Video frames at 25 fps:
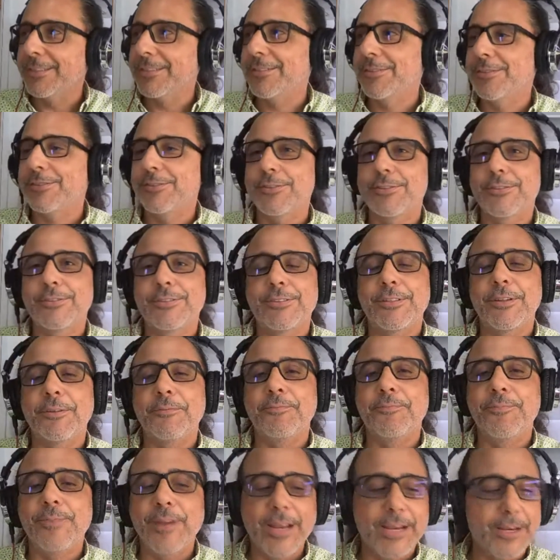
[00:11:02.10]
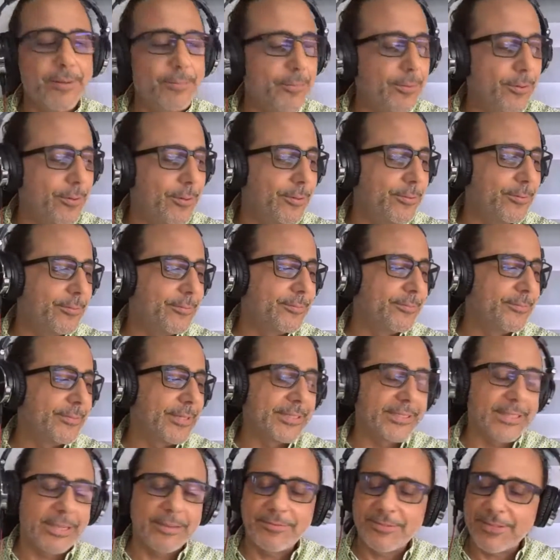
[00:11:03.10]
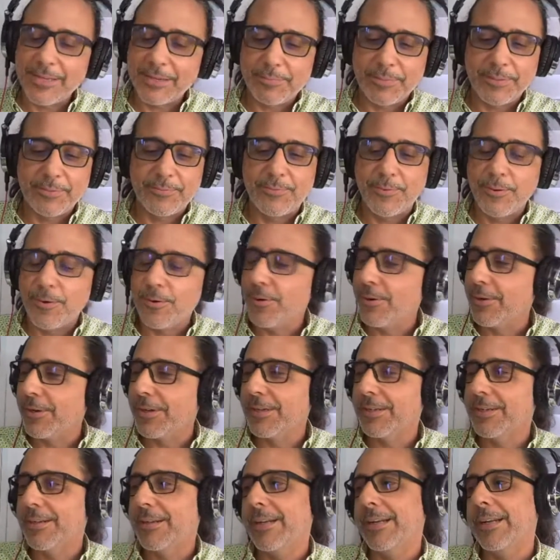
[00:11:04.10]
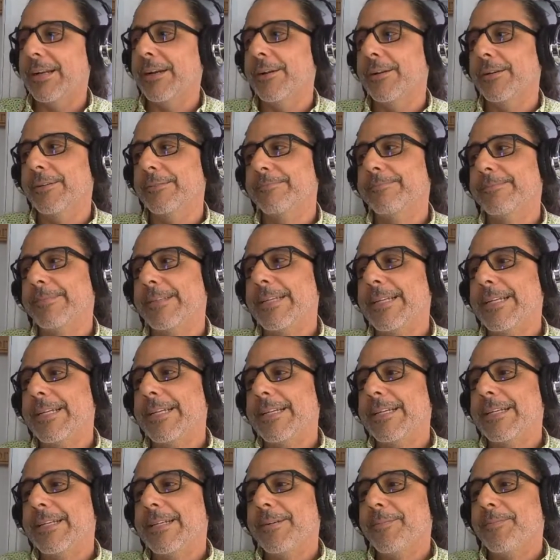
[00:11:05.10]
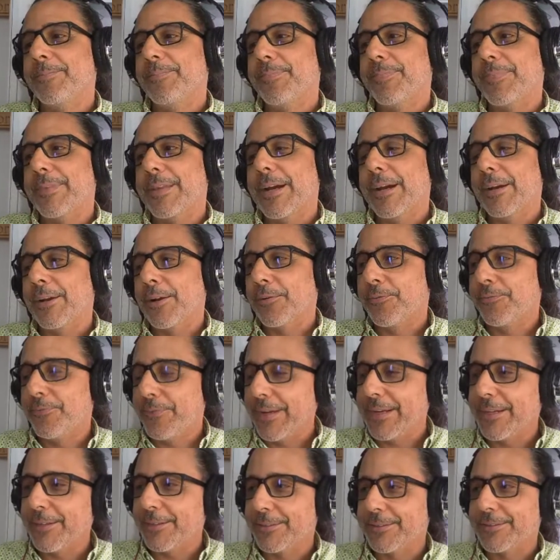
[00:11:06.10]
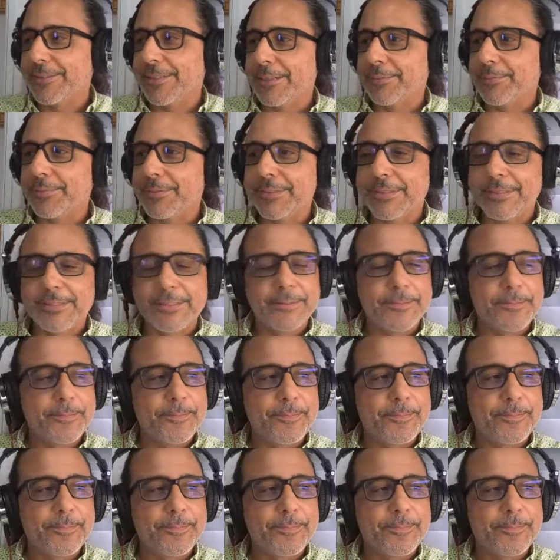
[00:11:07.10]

is just available, as I've said before, at our fingertips.